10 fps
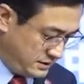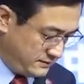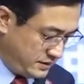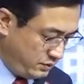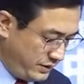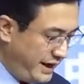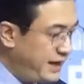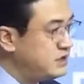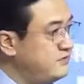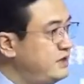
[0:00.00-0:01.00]
We
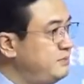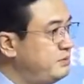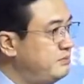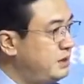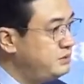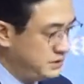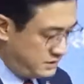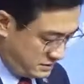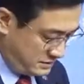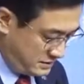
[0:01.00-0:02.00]
actively promoted
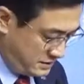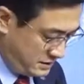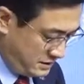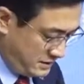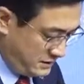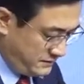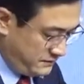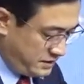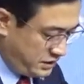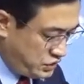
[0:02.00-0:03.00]

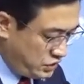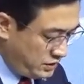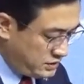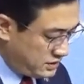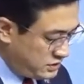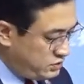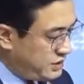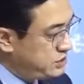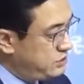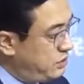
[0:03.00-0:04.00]
the joint
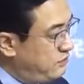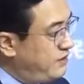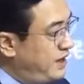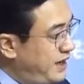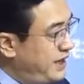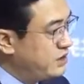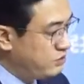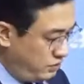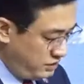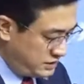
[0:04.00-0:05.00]
construction of
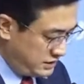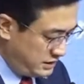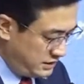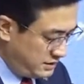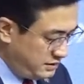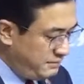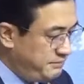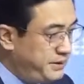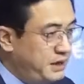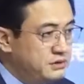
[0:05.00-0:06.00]
high-quality
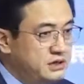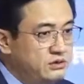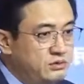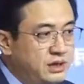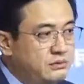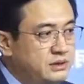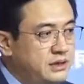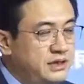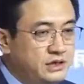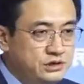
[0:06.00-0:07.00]
Belt and Road
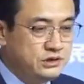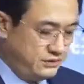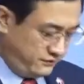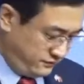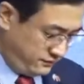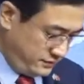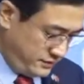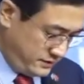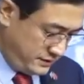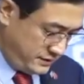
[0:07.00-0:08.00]
Initiative,
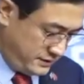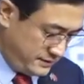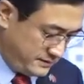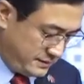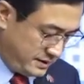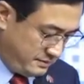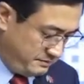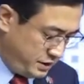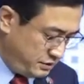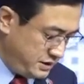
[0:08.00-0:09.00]

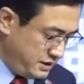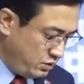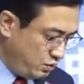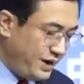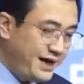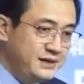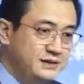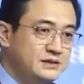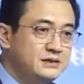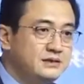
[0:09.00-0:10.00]
building the
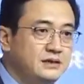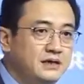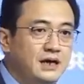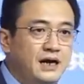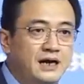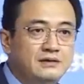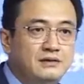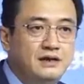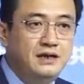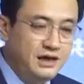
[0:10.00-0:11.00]
widest and
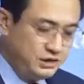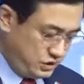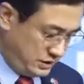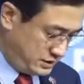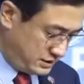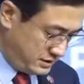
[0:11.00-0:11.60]
largest